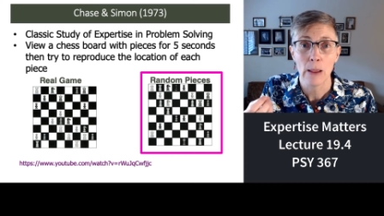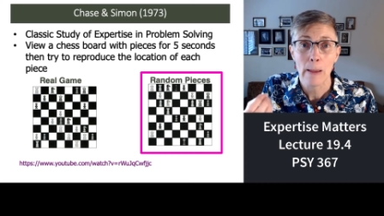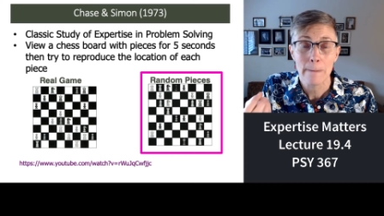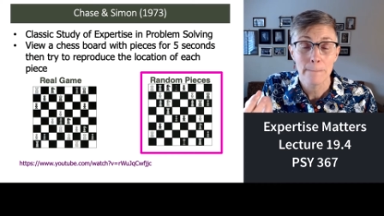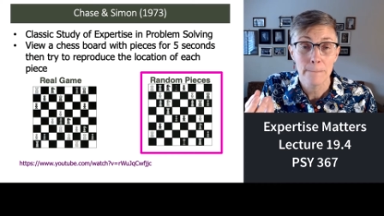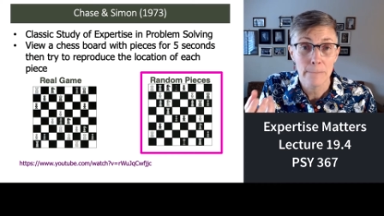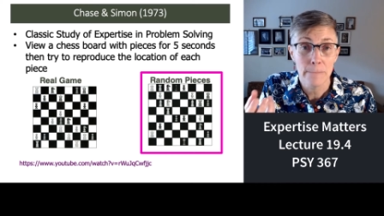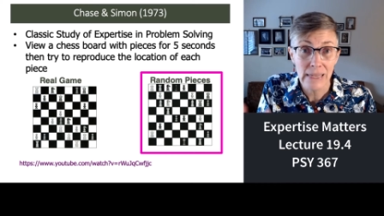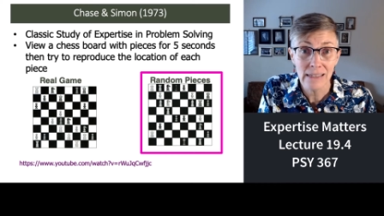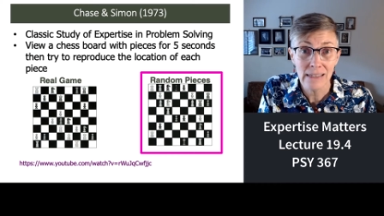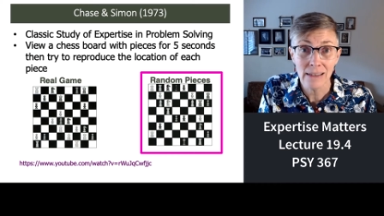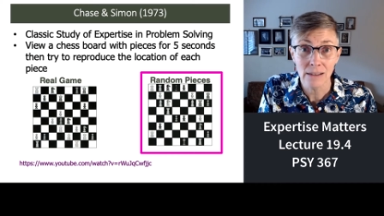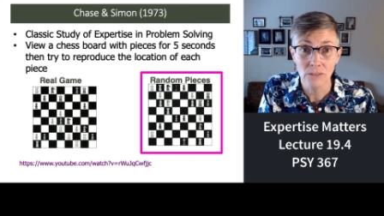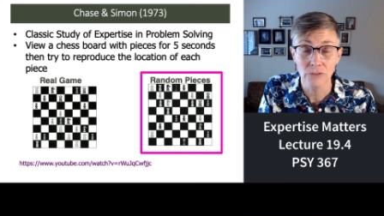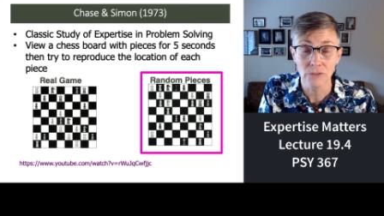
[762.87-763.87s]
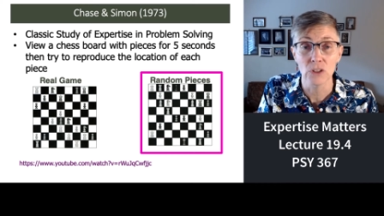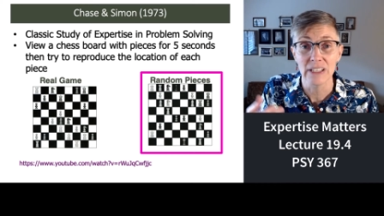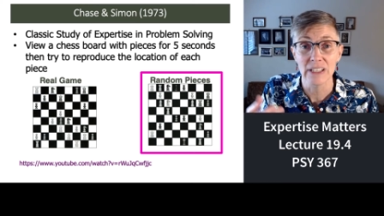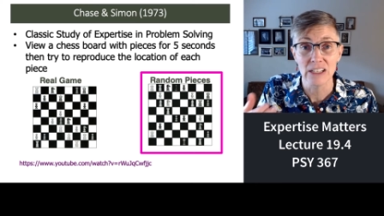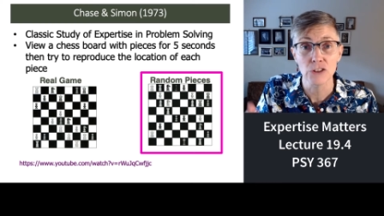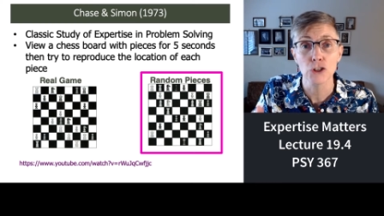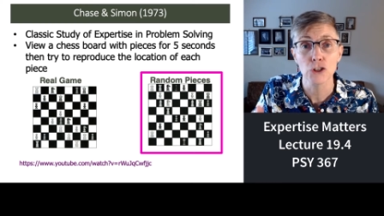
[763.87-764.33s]
meaningful in
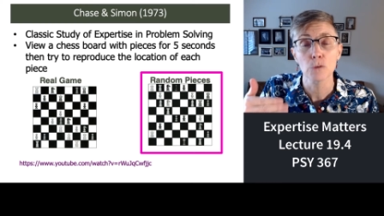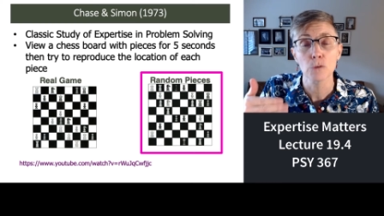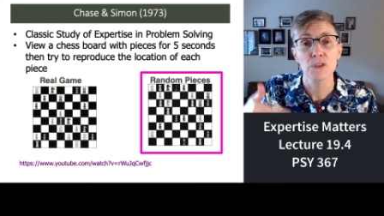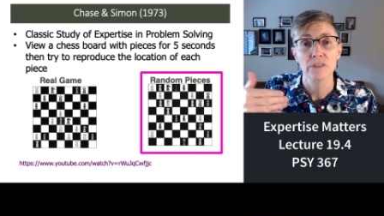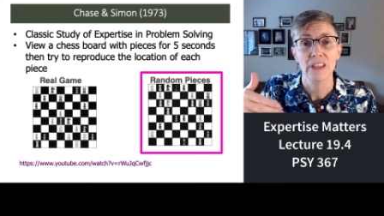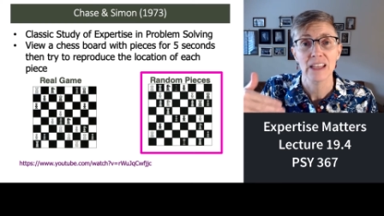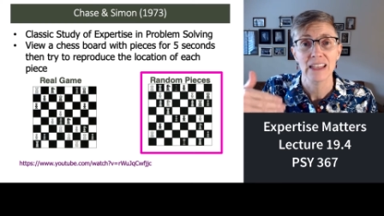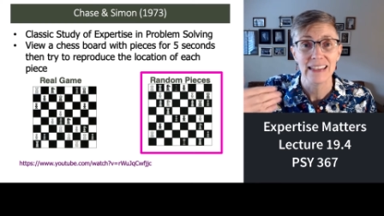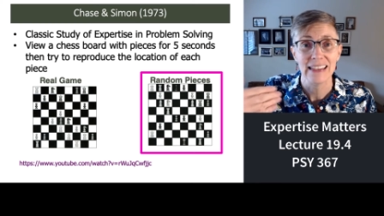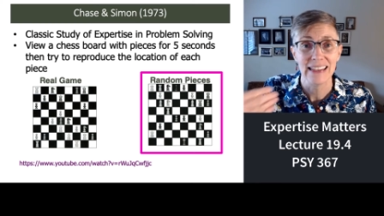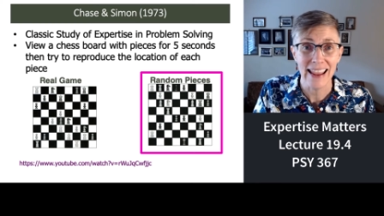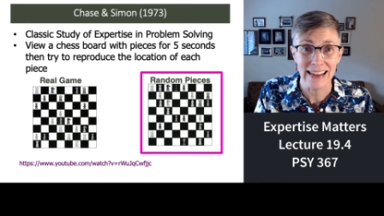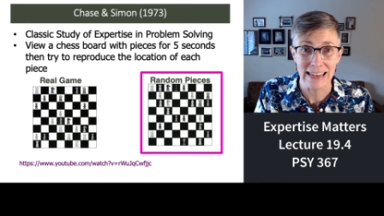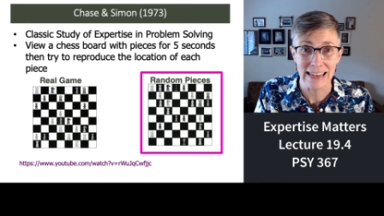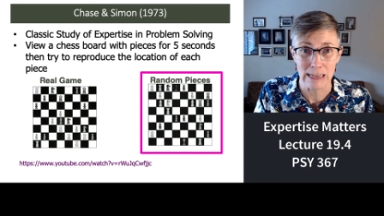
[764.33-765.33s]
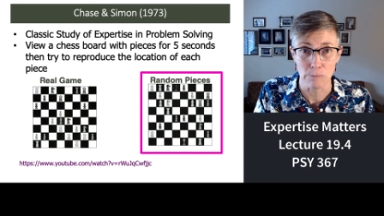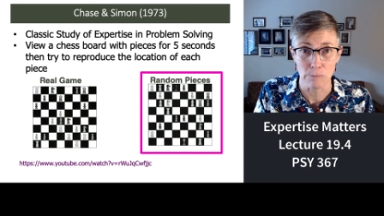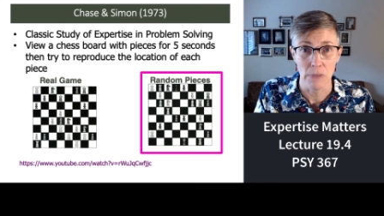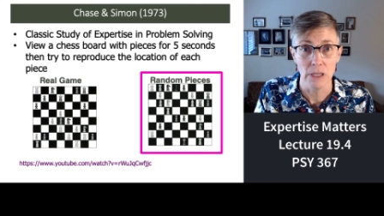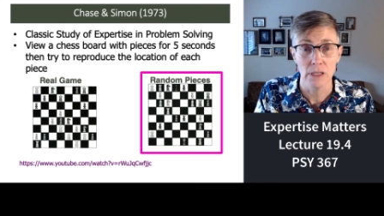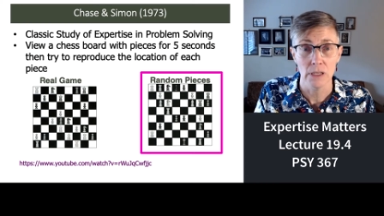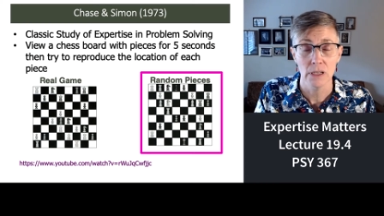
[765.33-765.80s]
terms of the game
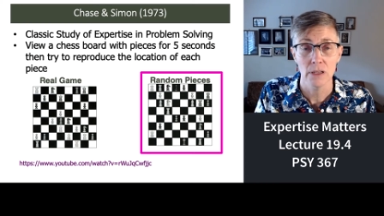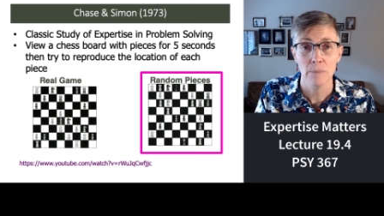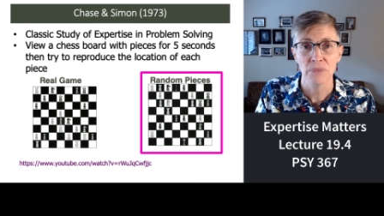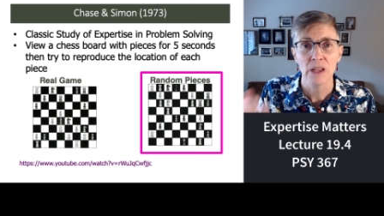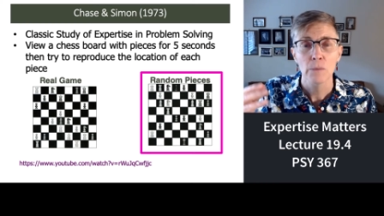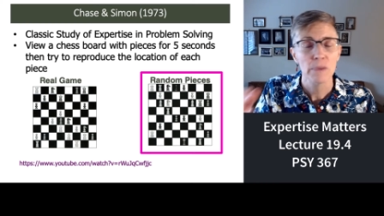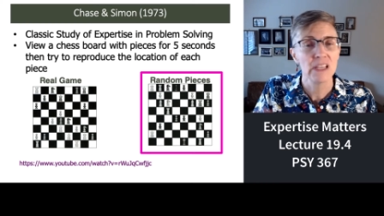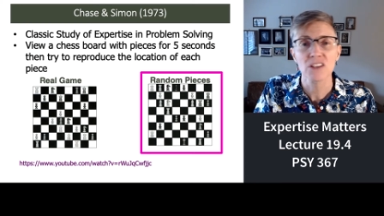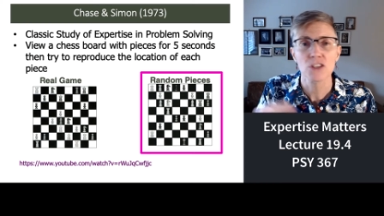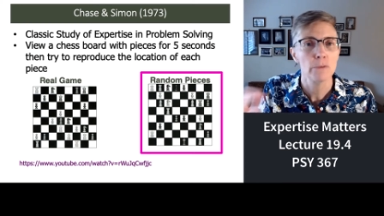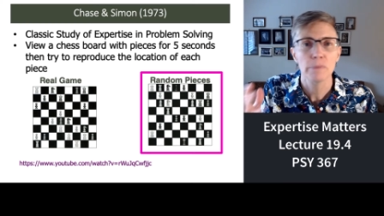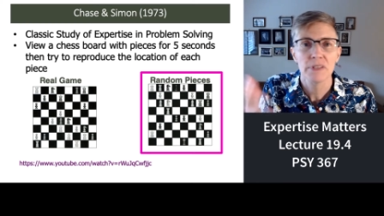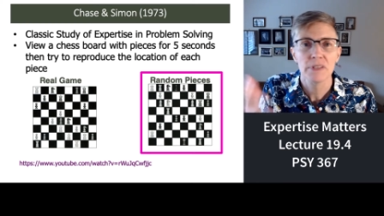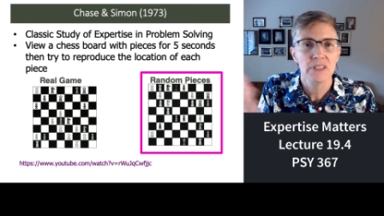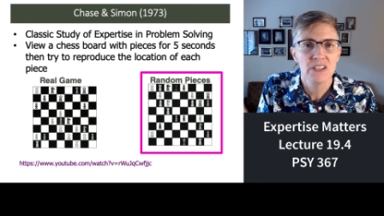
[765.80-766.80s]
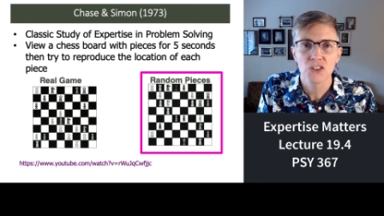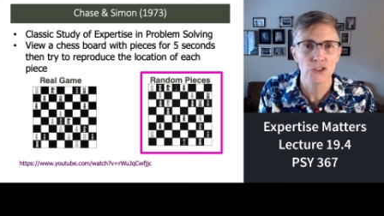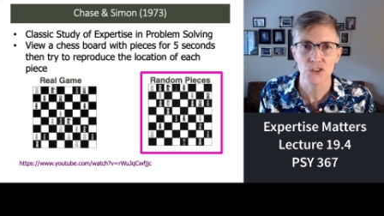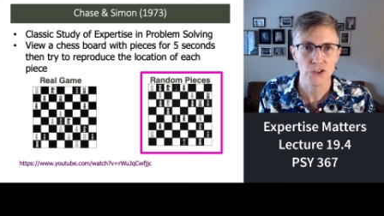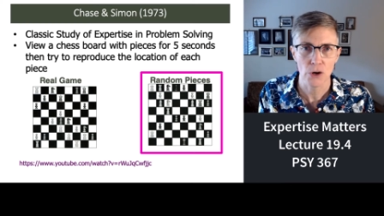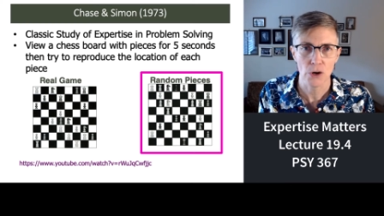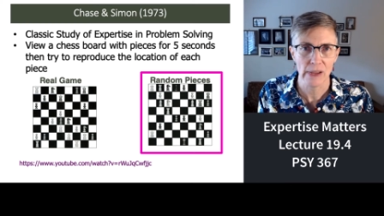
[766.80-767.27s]
because the positions
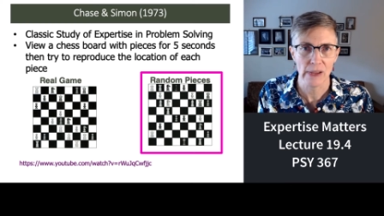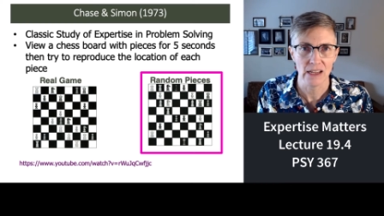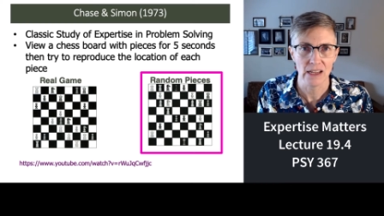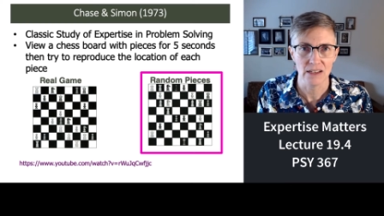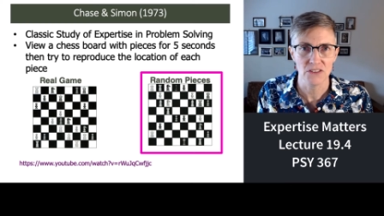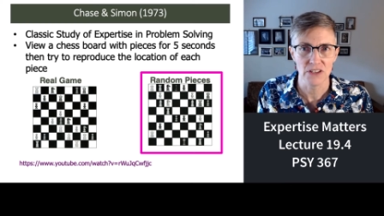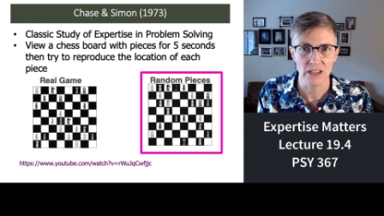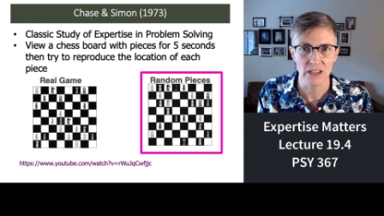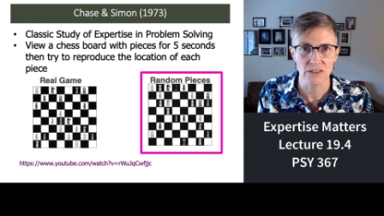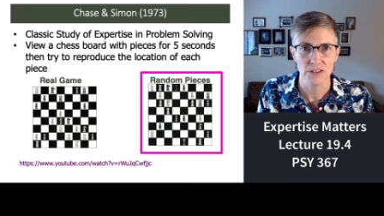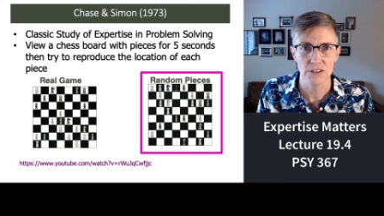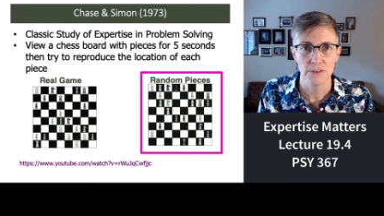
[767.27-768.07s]
don't make any sense.